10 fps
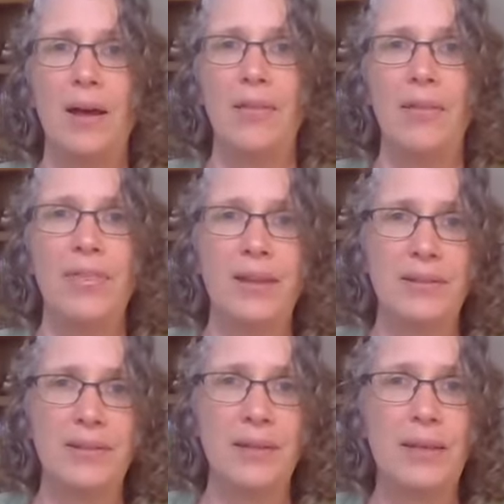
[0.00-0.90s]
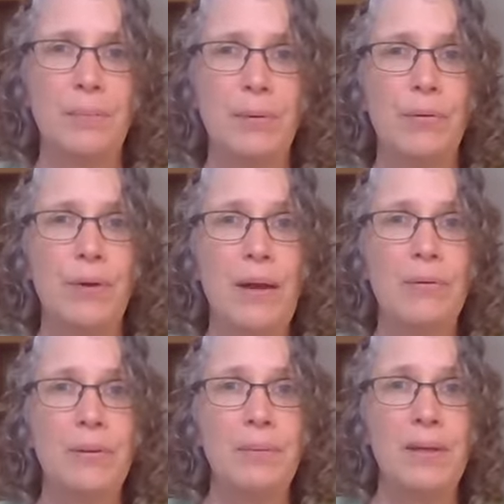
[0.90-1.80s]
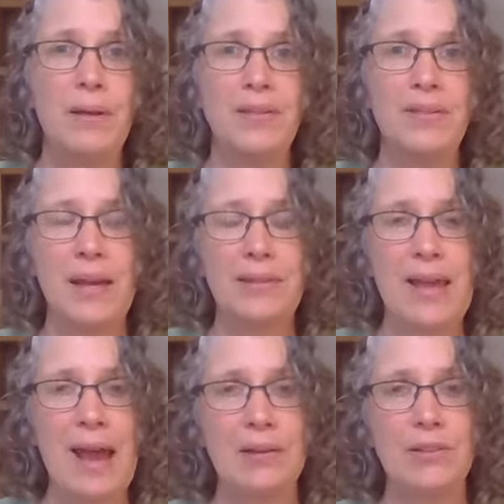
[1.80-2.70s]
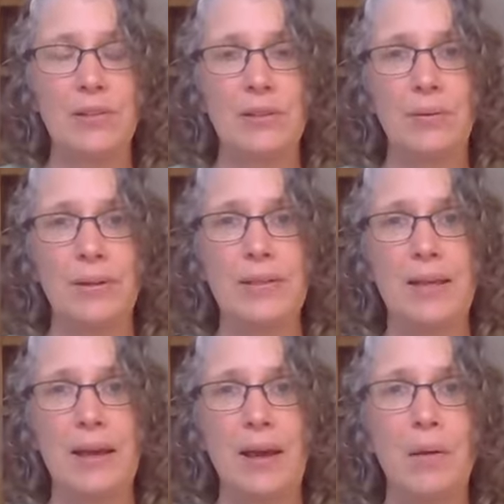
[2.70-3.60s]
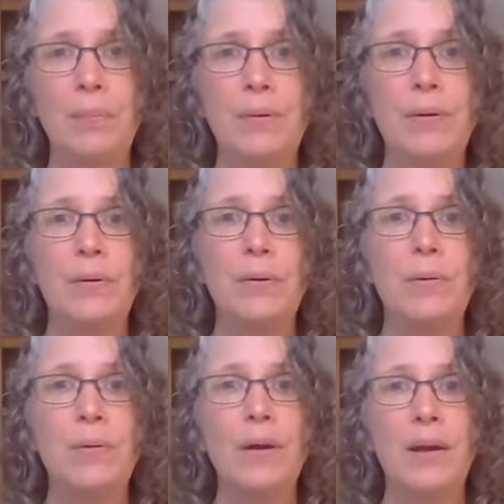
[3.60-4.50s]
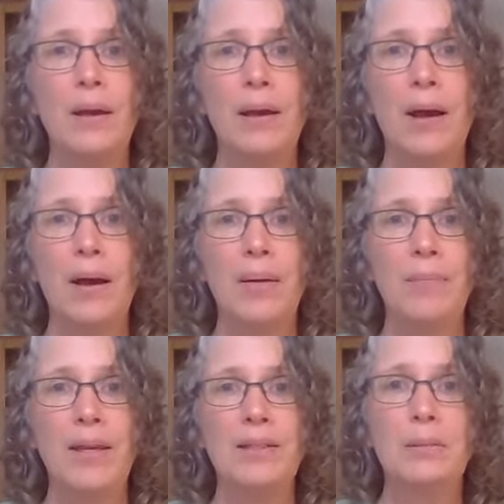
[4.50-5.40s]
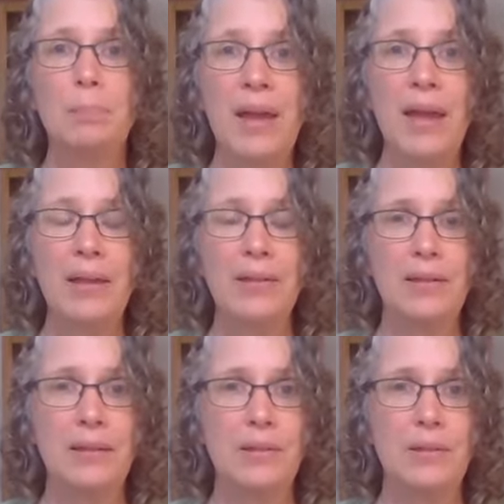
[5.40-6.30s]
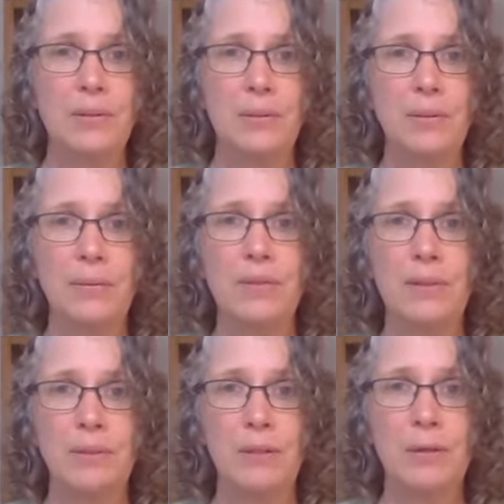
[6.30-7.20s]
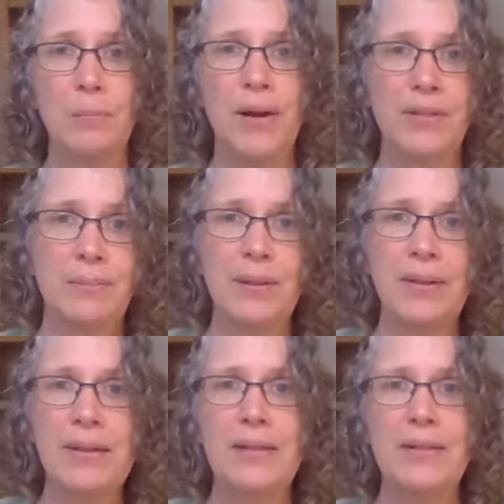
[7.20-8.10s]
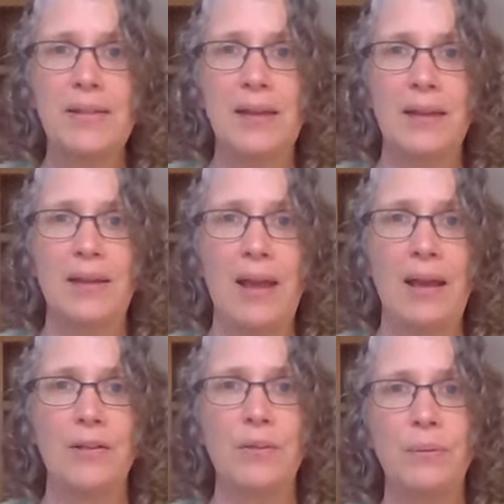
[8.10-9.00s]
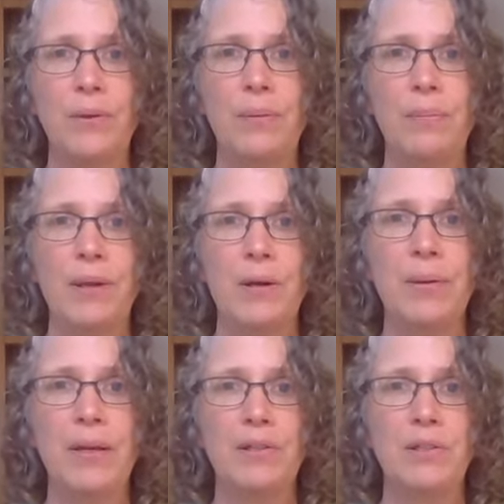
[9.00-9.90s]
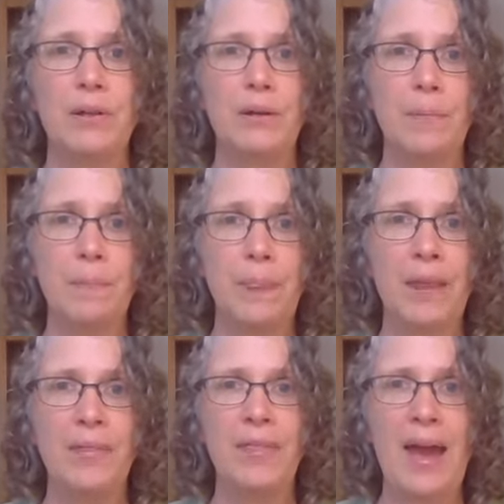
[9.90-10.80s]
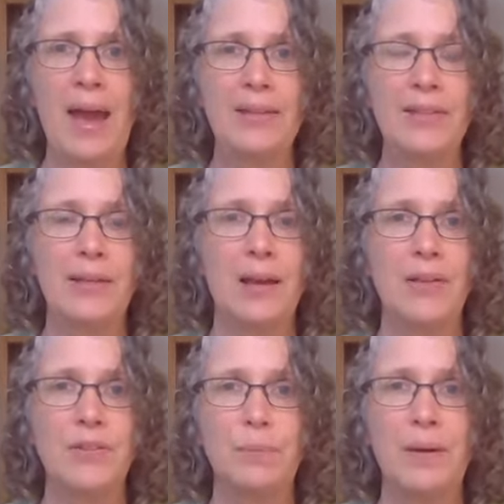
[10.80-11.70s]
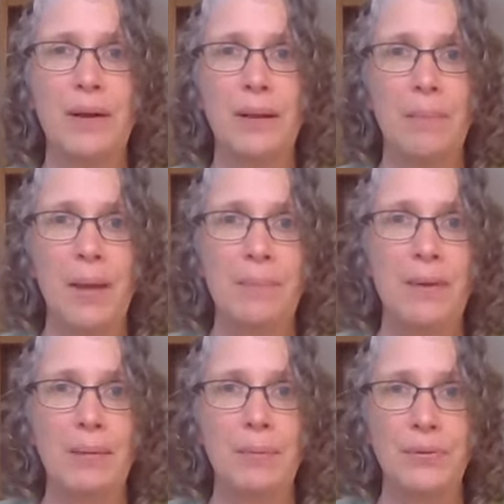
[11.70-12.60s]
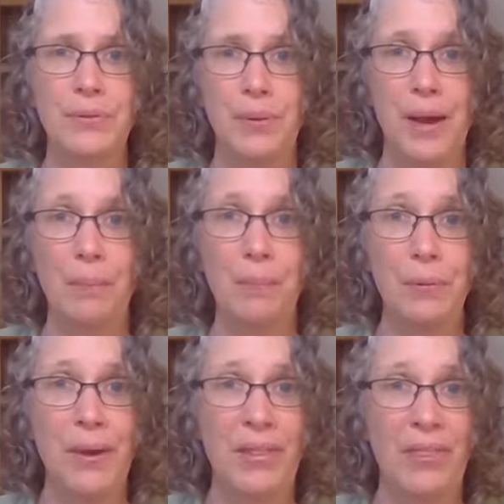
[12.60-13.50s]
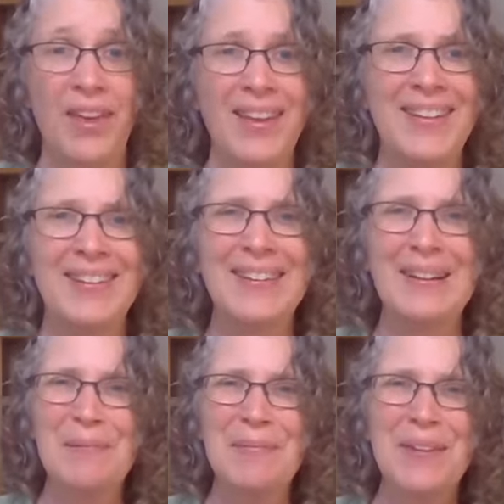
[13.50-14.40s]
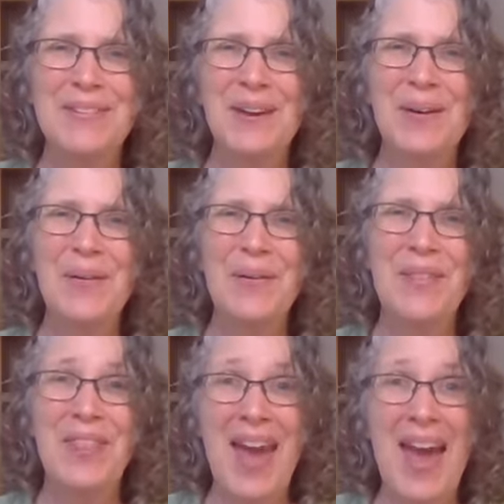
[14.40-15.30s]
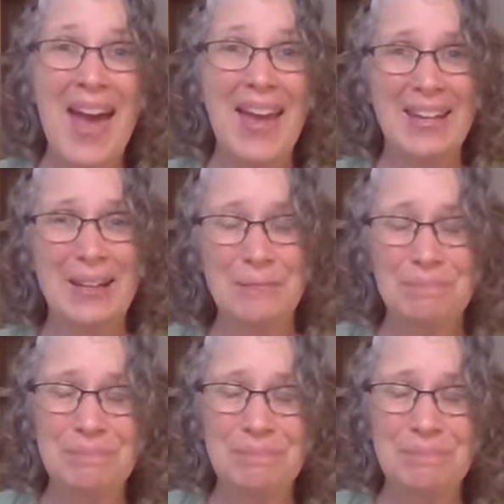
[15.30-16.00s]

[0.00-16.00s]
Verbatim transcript: the things that keep you grounded, because that's actually going to help you expand into some new possibilities and connect with a bigger picture that spirit might be able to help you with. So then